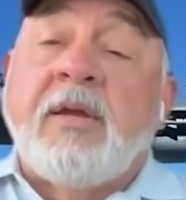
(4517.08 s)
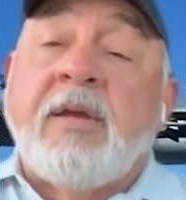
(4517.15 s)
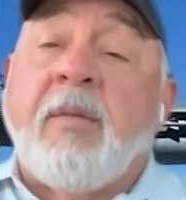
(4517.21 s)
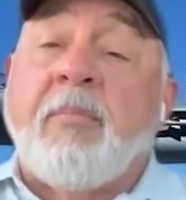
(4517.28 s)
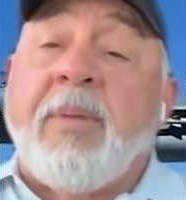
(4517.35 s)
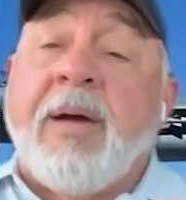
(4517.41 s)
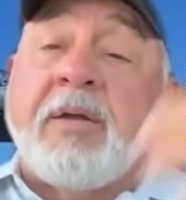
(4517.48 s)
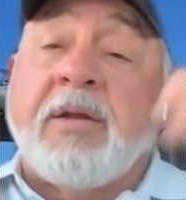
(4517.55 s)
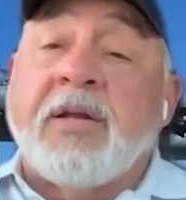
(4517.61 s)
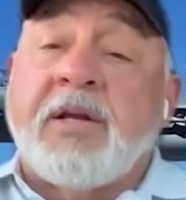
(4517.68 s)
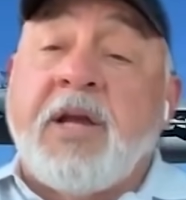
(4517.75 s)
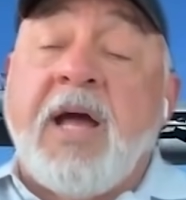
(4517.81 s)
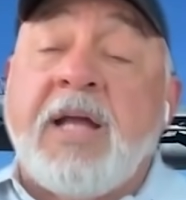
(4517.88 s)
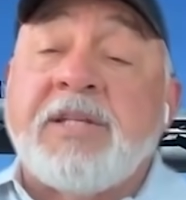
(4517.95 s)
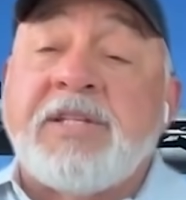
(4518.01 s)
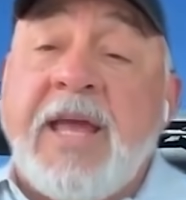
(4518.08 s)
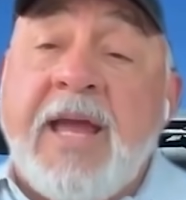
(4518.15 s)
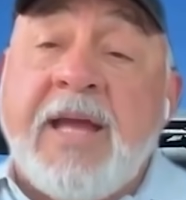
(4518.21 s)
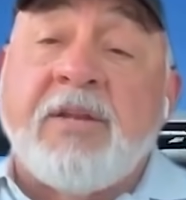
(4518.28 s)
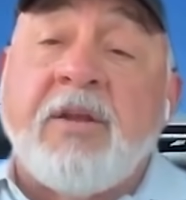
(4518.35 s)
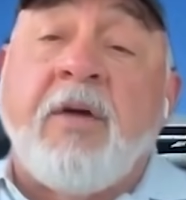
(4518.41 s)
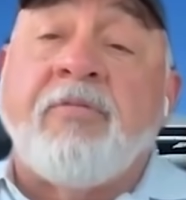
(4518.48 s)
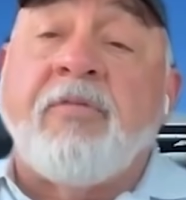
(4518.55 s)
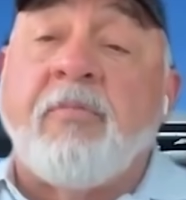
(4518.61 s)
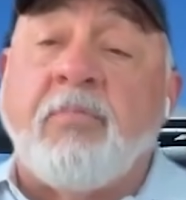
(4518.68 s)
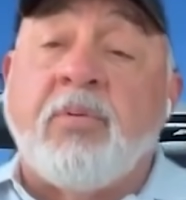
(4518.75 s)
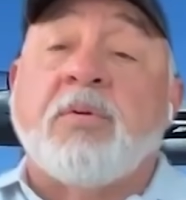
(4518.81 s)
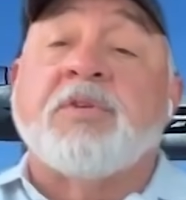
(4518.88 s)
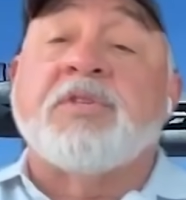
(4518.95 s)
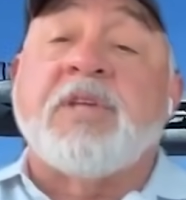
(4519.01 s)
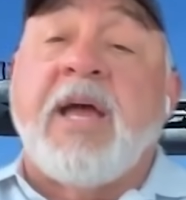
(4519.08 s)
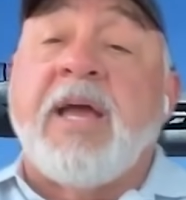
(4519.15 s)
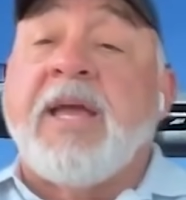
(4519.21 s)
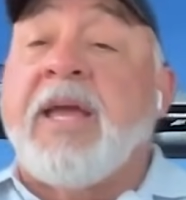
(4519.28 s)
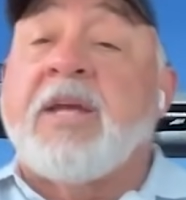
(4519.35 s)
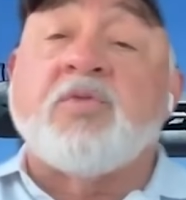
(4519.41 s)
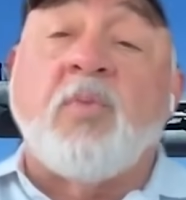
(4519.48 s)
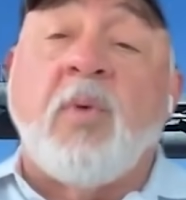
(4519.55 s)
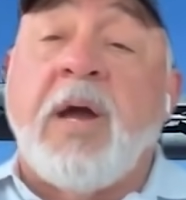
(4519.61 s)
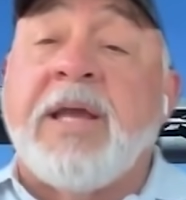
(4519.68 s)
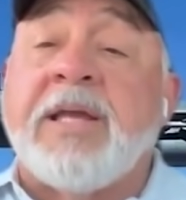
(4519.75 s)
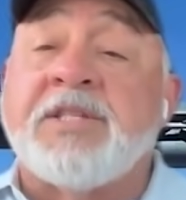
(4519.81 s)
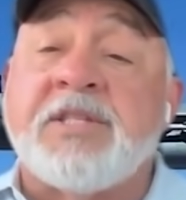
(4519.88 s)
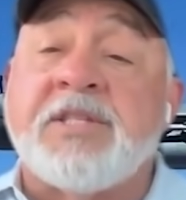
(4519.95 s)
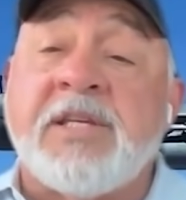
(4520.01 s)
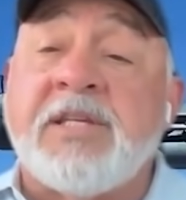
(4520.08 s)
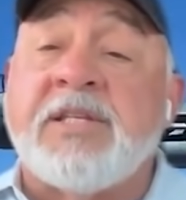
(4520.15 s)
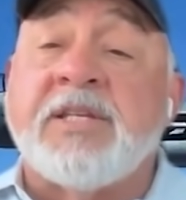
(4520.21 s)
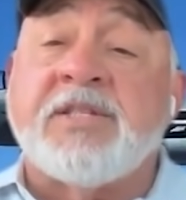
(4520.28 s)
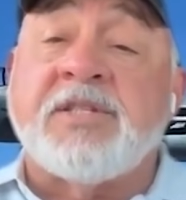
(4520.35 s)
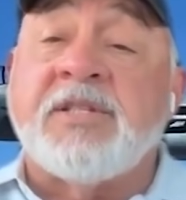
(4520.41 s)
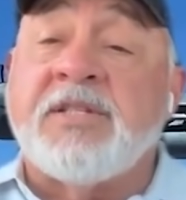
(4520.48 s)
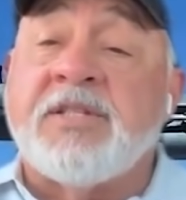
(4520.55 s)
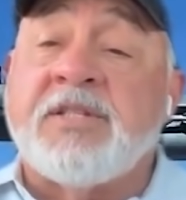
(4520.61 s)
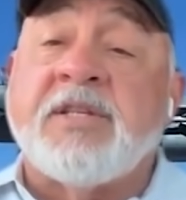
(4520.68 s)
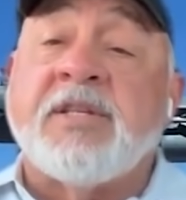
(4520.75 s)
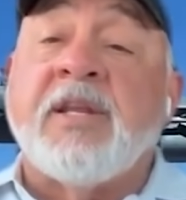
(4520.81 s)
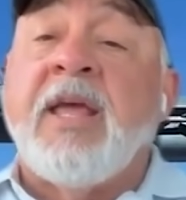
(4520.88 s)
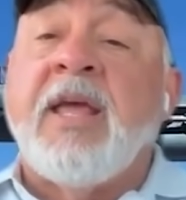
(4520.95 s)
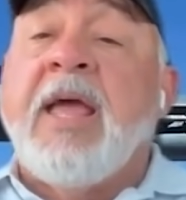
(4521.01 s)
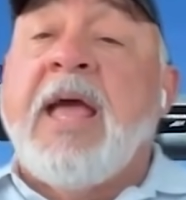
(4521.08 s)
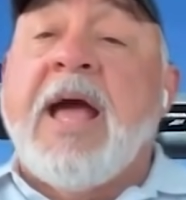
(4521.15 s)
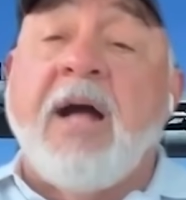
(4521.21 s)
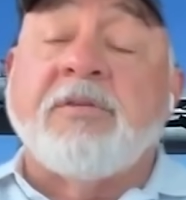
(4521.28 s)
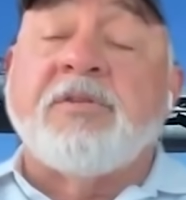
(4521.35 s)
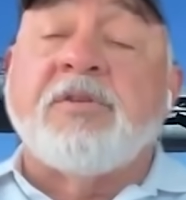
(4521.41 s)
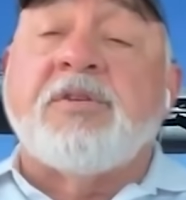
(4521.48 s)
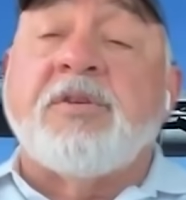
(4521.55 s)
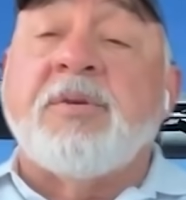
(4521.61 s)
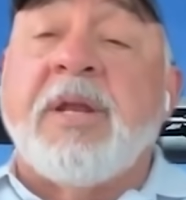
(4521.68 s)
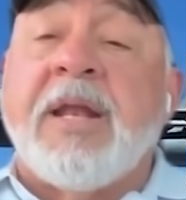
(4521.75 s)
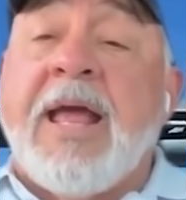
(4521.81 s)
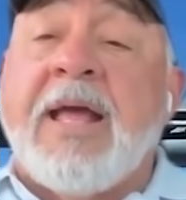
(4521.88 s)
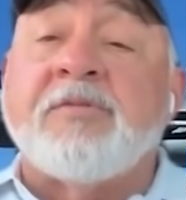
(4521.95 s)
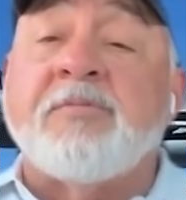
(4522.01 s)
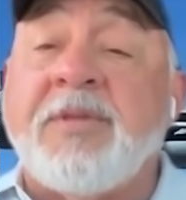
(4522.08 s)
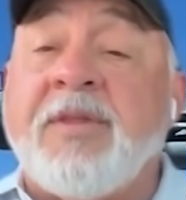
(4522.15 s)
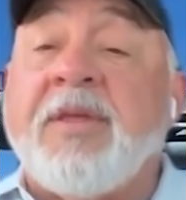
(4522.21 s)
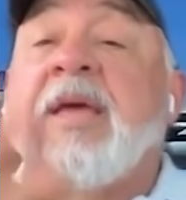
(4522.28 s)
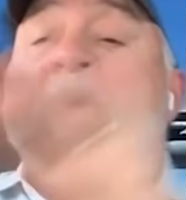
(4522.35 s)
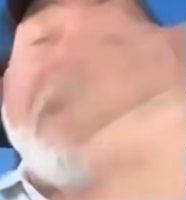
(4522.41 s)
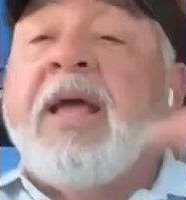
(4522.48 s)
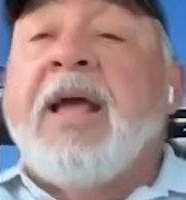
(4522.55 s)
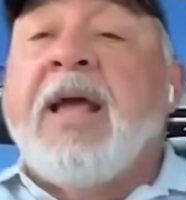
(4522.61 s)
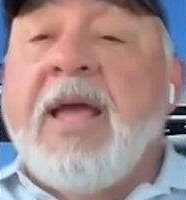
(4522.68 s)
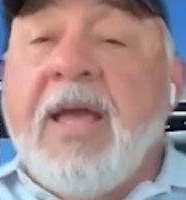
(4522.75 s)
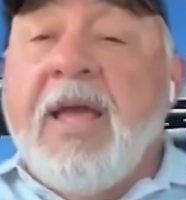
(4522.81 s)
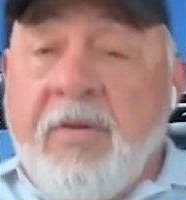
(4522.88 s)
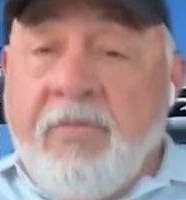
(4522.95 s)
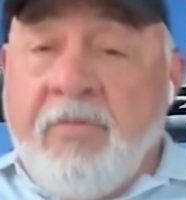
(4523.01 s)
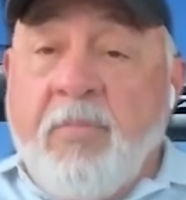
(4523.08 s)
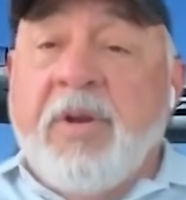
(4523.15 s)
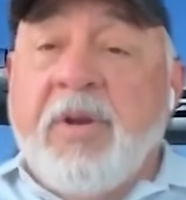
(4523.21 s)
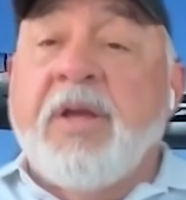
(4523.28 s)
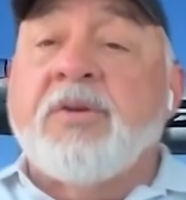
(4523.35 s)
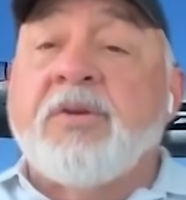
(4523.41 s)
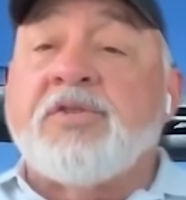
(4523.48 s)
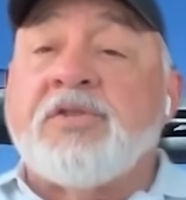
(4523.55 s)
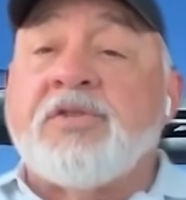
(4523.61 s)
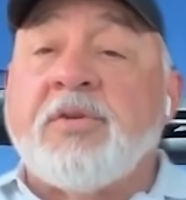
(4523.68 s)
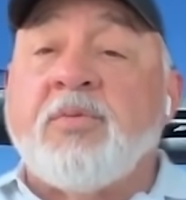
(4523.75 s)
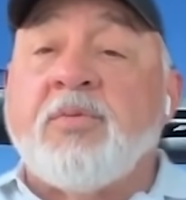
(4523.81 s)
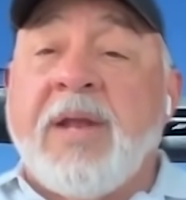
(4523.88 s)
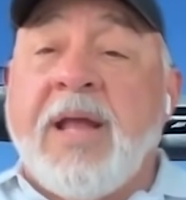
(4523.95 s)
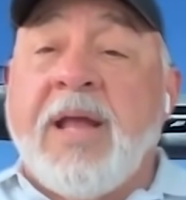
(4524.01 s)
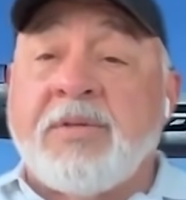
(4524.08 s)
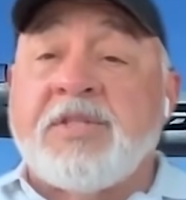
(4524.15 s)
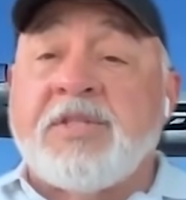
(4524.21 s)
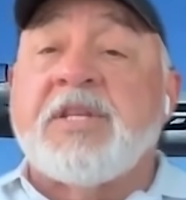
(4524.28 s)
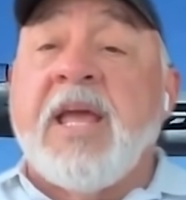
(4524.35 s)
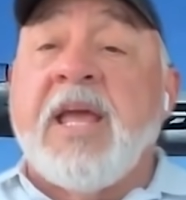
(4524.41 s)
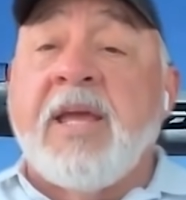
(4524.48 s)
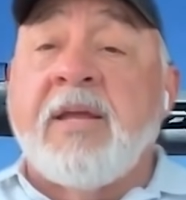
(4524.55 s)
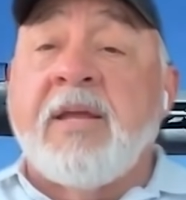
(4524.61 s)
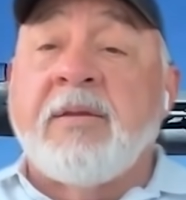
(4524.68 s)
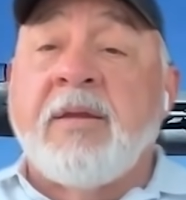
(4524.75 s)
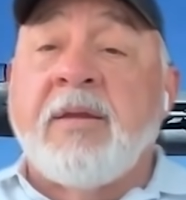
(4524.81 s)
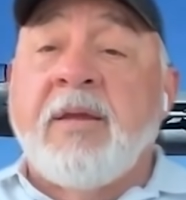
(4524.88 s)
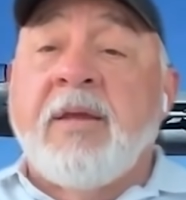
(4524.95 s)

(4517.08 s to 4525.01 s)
about a contact off a bullseye, X, Y, and Z, distance and altitude and azimuth, everybody understood what I was saying,